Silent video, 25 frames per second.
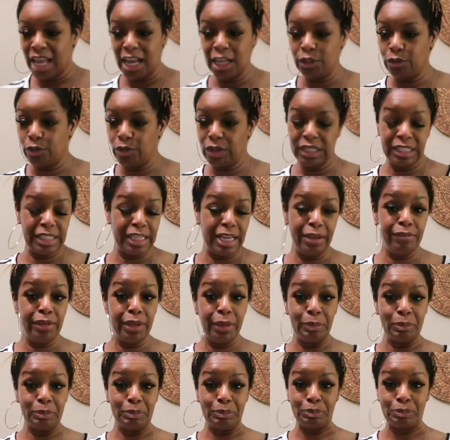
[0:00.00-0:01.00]
That's what it's
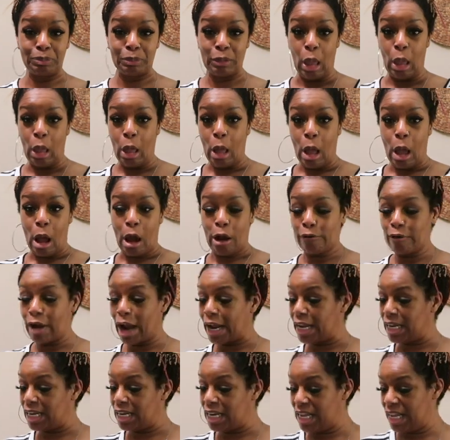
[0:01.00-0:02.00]
giving. All
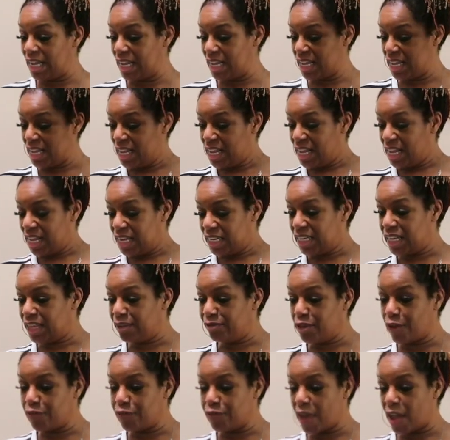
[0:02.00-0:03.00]
right.
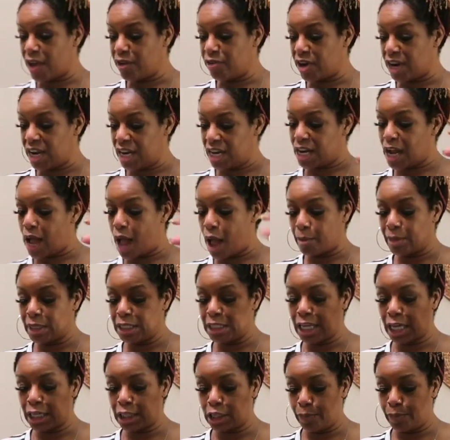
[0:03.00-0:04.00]
Leave your favorite in the
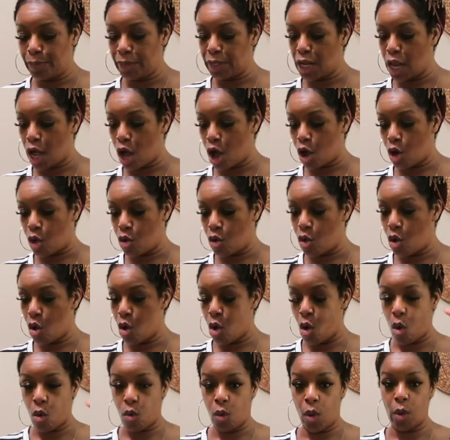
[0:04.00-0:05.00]
comment section below,
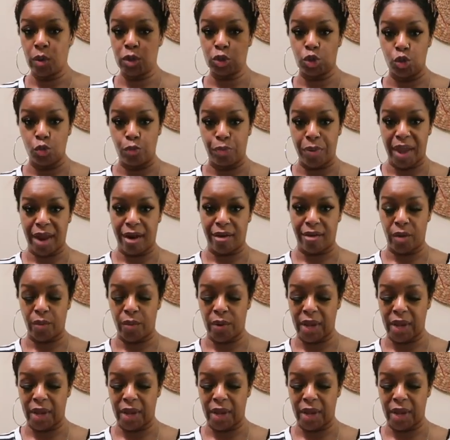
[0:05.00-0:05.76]
or what would you pair